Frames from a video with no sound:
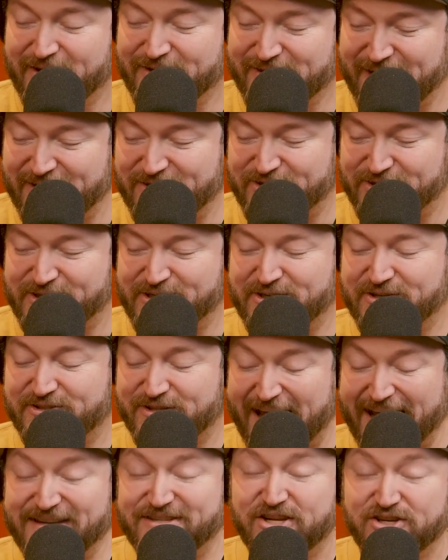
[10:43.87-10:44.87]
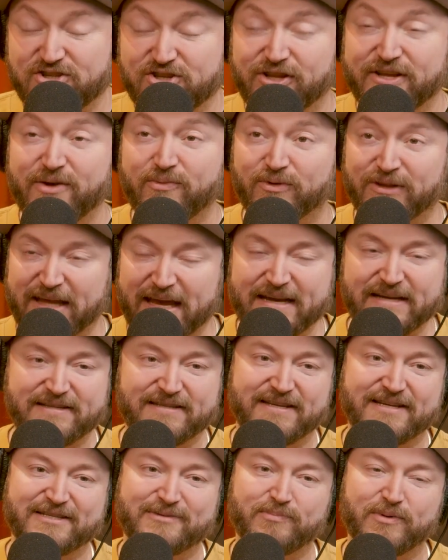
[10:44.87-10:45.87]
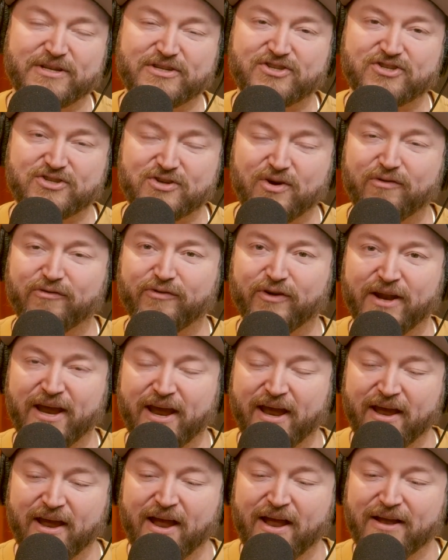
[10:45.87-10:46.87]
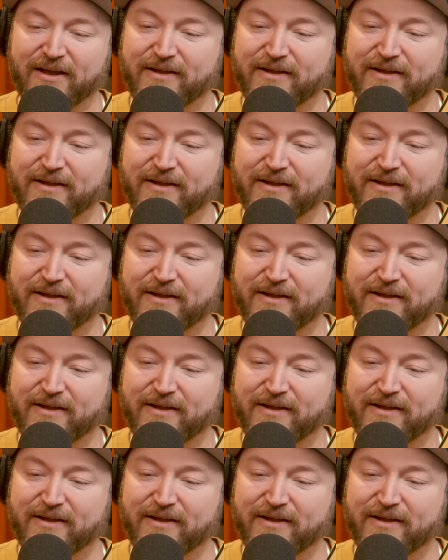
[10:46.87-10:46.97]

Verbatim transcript: Tangentially related to this, but it's so funny. Steven